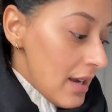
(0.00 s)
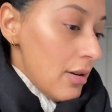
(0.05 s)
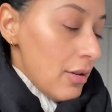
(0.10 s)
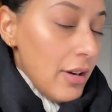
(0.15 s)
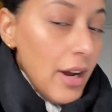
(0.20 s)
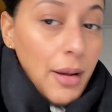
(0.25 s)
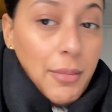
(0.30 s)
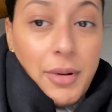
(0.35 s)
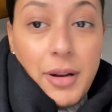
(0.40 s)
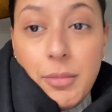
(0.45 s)

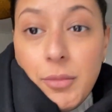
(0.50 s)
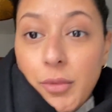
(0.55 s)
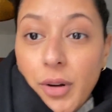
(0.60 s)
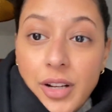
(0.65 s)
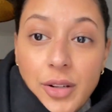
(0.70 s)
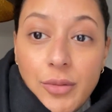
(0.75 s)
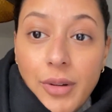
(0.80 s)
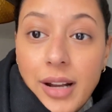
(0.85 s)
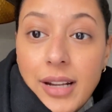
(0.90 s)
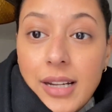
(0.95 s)
Okay, but I'm
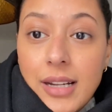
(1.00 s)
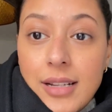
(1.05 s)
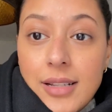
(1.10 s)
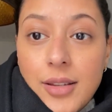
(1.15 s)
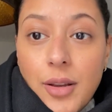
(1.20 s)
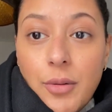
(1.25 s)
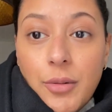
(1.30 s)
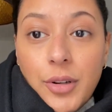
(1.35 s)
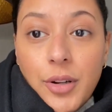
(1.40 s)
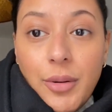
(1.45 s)
already ready.
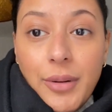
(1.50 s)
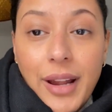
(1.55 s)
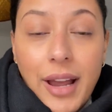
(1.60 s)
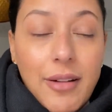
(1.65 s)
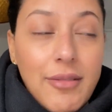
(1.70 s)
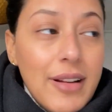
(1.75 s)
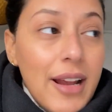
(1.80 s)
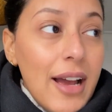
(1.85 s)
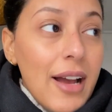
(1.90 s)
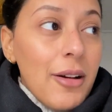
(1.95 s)
So we're going
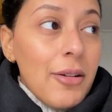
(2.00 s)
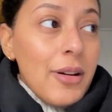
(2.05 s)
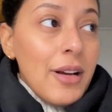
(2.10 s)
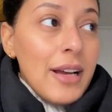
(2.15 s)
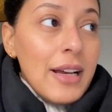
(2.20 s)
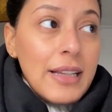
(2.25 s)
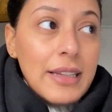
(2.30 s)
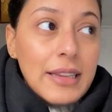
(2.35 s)
out now.